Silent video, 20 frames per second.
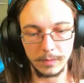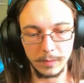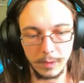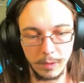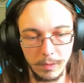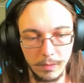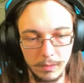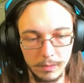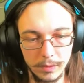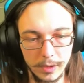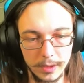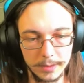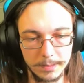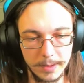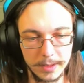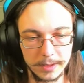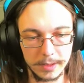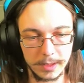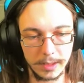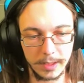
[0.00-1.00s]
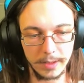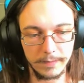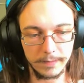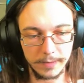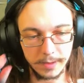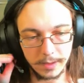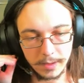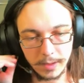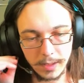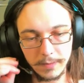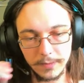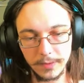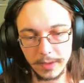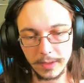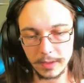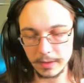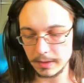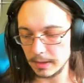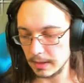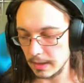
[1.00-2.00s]
No, that's basically everything.
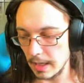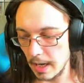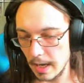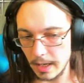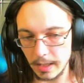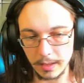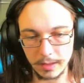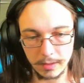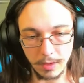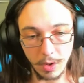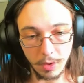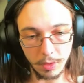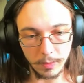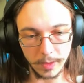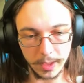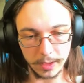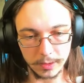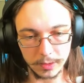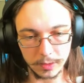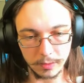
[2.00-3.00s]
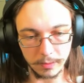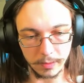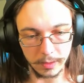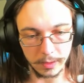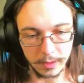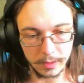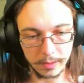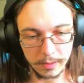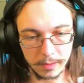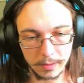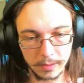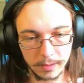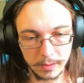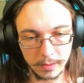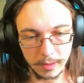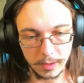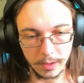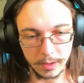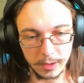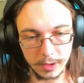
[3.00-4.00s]
Everything is stacked. Oh wait, sword.
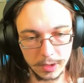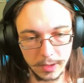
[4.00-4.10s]
And